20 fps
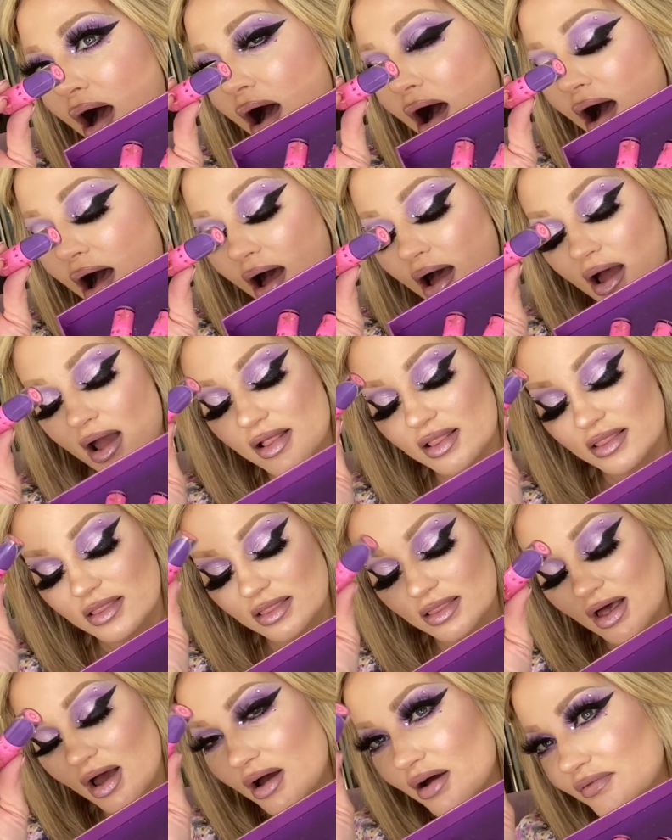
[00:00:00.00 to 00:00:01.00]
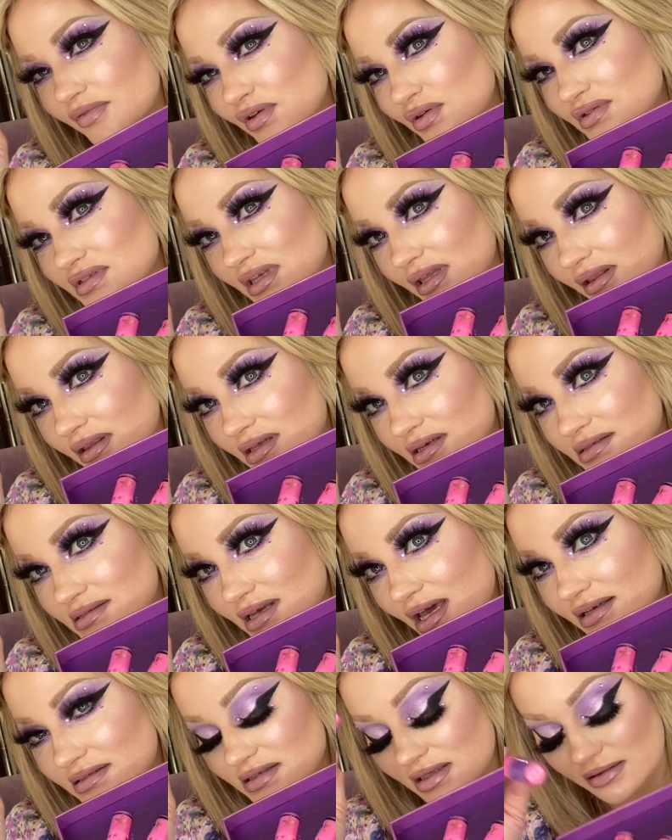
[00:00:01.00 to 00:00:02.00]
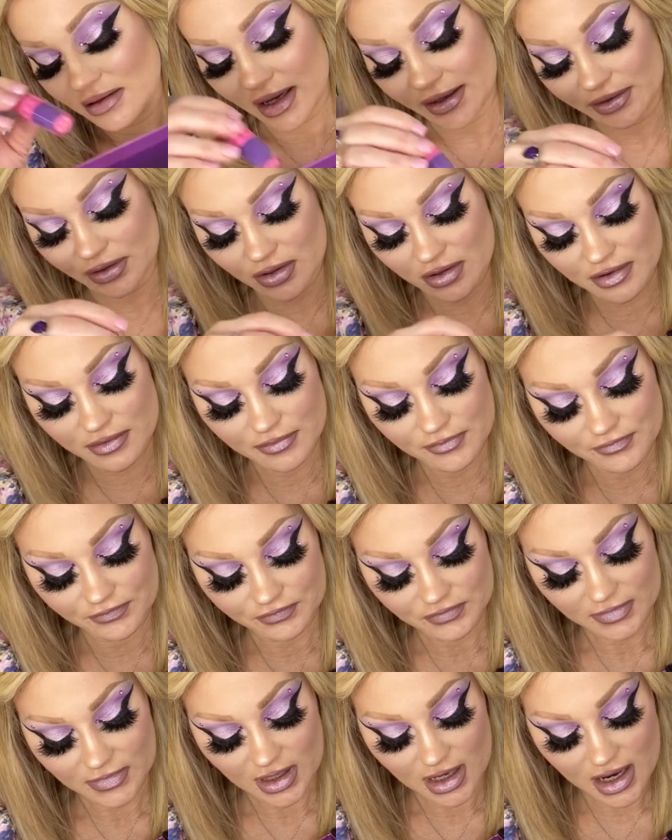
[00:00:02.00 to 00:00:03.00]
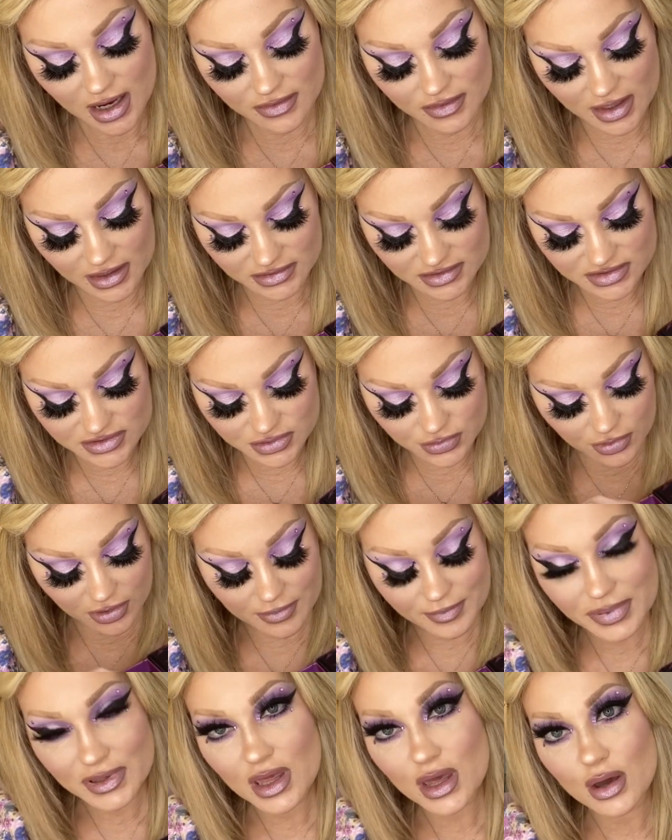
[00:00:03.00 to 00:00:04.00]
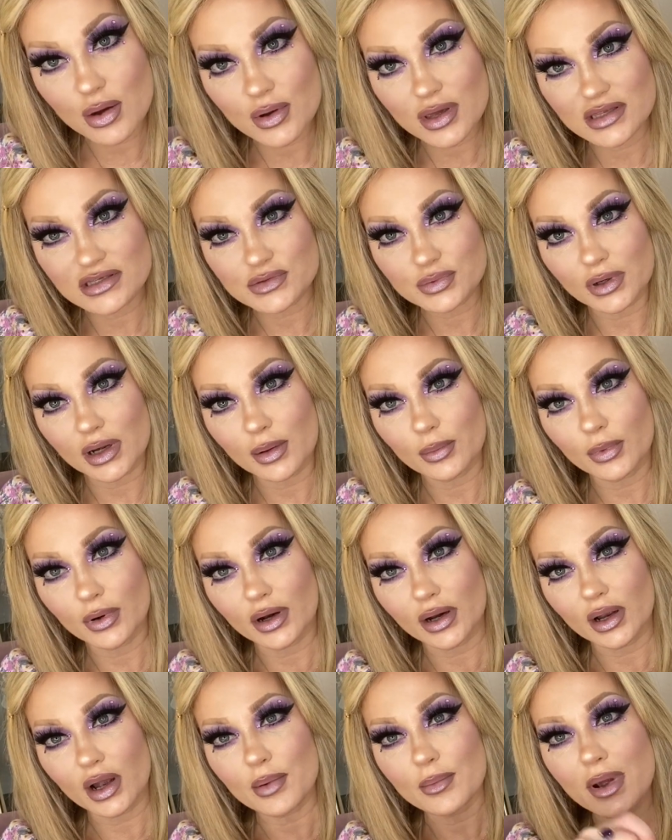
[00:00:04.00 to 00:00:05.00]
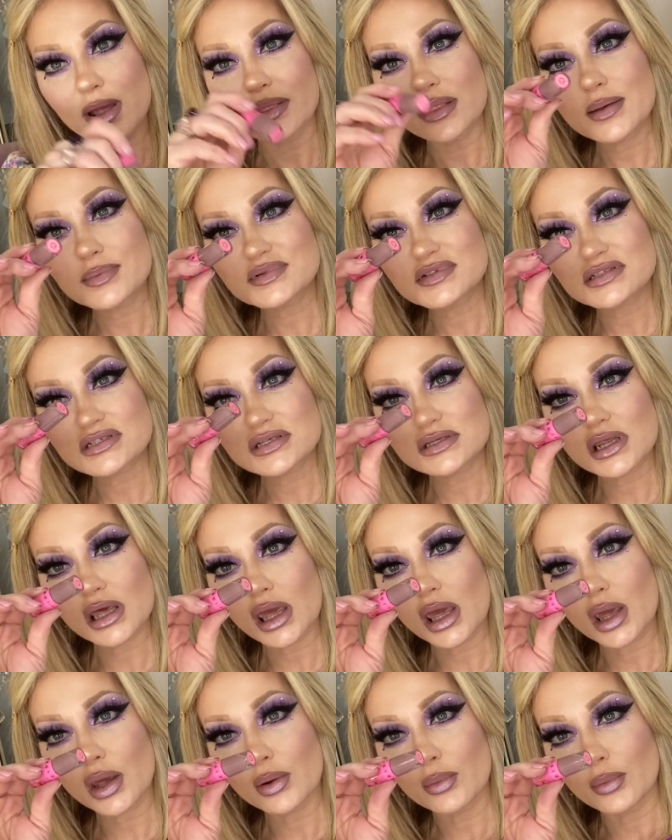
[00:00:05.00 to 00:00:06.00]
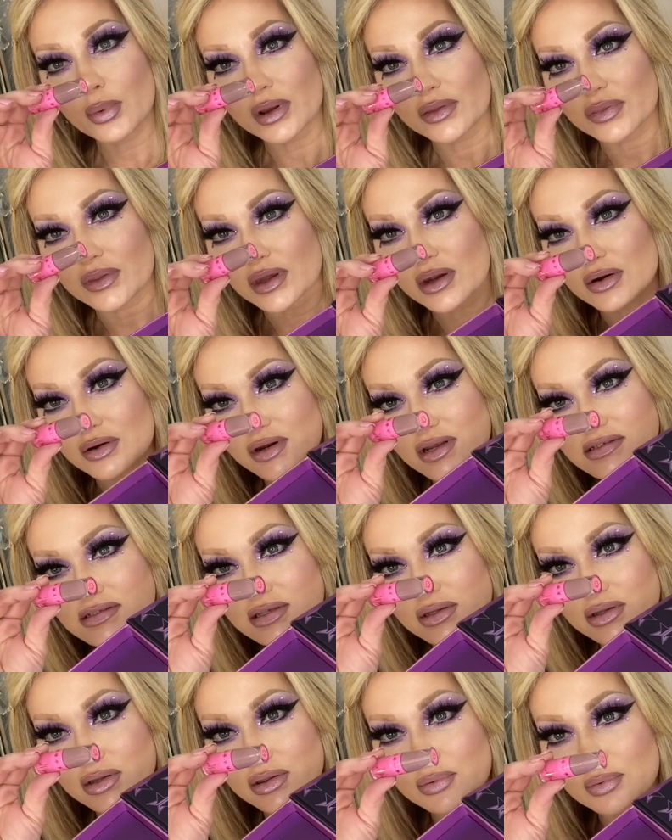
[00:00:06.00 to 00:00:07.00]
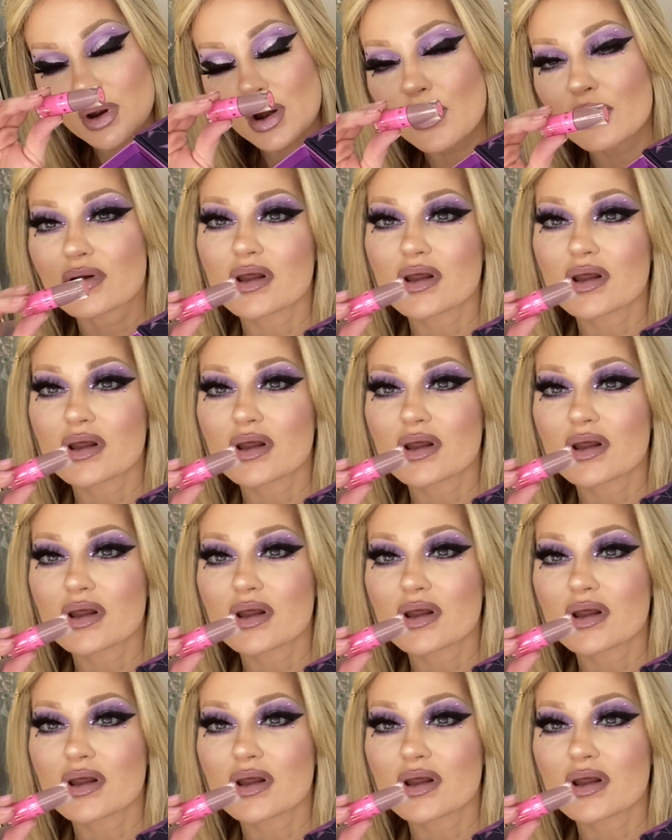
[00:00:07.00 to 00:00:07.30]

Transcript: I love using this as a liner. And then Scorpio is what I'm wearing on my lips today with Iridescent Throne.